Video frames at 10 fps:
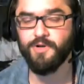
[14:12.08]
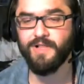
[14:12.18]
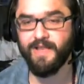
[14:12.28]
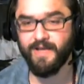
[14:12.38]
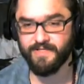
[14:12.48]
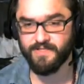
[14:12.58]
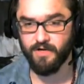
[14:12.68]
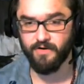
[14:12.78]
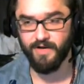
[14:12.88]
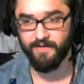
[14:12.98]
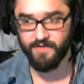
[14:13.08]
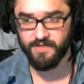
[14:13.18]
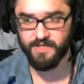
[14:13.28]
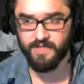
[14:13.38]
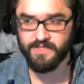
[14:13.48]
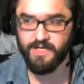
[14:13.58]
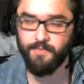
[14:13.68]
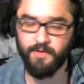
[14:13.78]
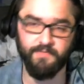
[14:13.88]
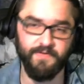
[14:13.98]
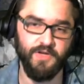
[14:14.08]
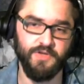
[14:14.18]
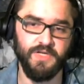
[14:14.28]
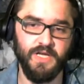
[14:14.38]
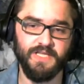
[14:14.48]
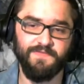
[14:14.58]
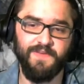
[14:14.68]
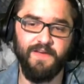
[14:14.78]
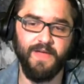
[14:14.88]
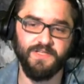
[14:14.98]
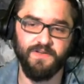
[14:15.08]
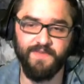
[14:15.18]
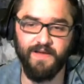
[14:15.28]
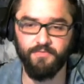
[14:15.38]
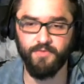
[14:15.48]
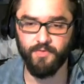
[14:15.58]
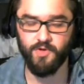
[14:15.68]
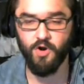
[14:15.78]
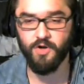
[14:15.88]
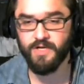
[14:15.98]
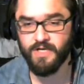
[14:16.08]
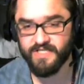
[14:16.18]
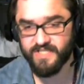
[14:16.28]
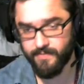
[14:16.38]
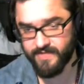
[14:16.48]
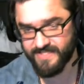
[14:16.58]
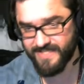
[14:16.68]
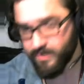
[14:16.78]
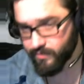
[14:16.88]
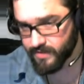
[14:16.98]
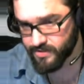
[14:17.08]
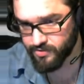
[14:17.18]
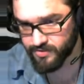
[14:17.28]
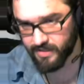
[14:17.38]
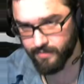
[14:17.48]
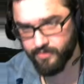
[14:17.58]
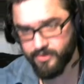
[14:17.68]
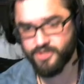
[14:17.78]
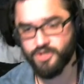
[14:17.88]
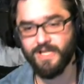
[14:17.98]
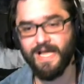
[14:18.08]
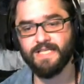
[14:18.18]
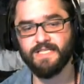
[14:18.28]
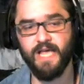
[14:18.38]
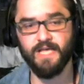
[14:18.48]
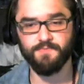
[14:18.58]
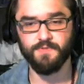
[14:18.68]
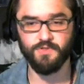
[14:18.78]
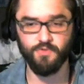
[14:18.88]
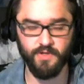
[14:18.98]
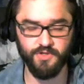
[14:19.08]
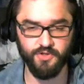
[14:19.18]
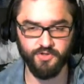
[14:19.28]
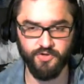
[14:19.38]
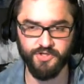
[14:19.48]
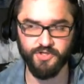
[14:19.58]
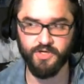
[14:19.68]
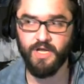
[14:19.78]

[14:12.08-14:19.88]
Clan Nightstalker. I've touched on this in a couple other videos. It's a 5 Magicka 5/3 with guard. Summon, secretly choose an enemy creature at last gasp, destroy the chosen creature.